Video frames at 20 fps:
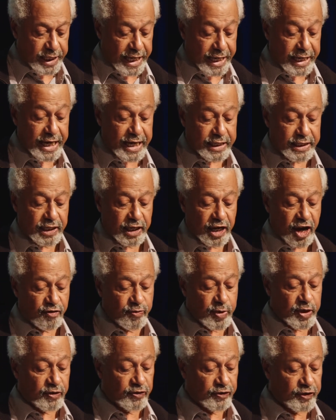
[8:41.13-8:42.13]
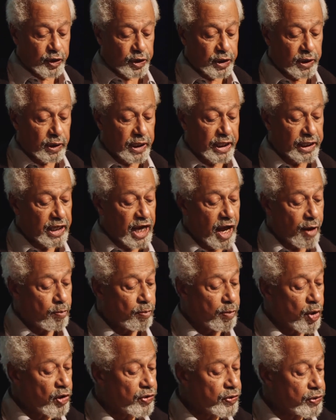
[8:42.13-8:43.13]
and later government official had
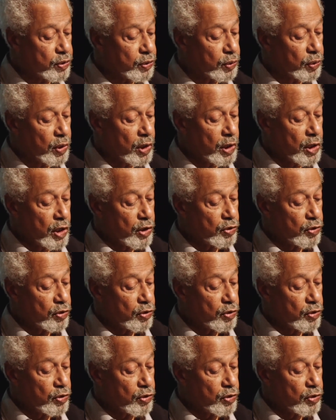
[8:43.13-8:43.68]
come both to